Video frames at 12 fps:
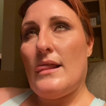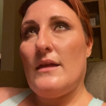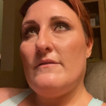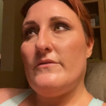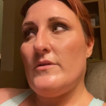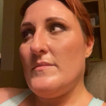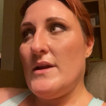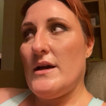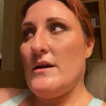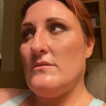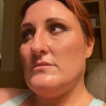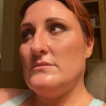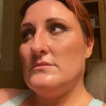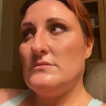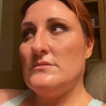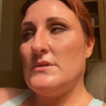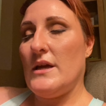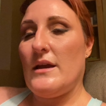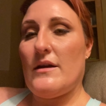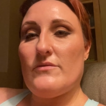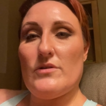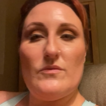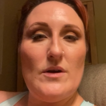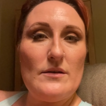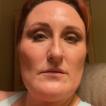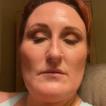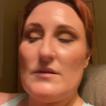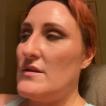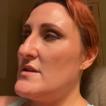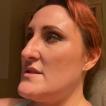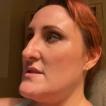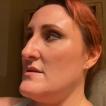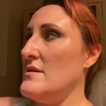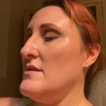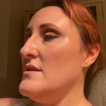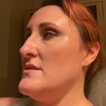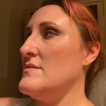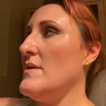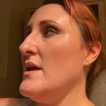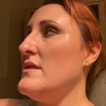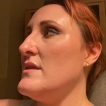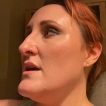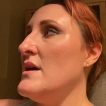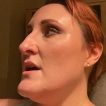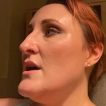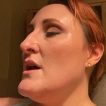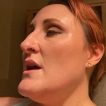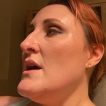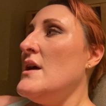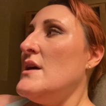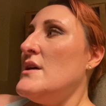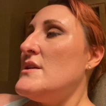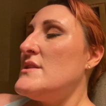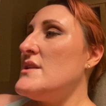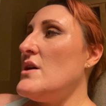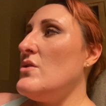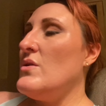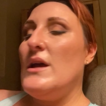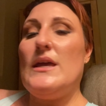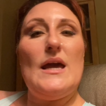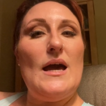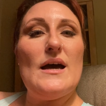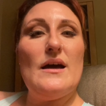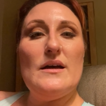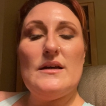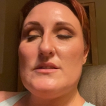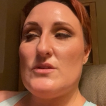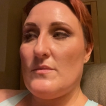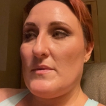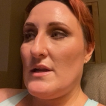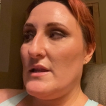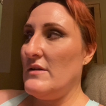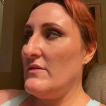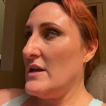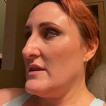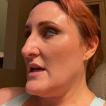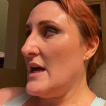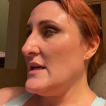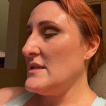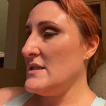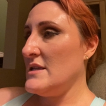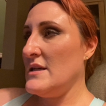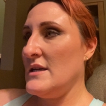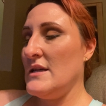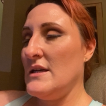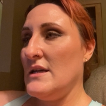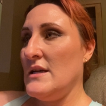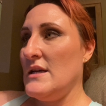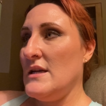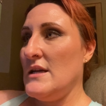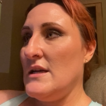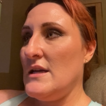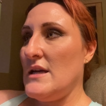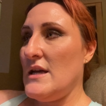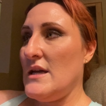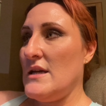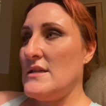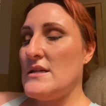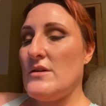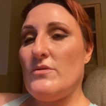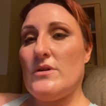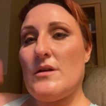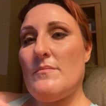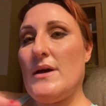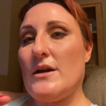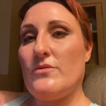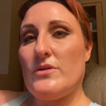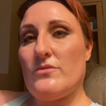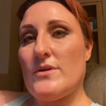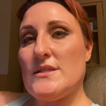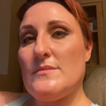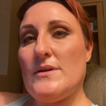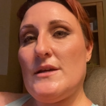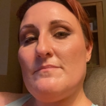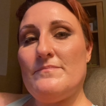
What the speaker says: from now, like everyone this month. So yeah, so I'm gonna leave it at that and I will come back with a recipe.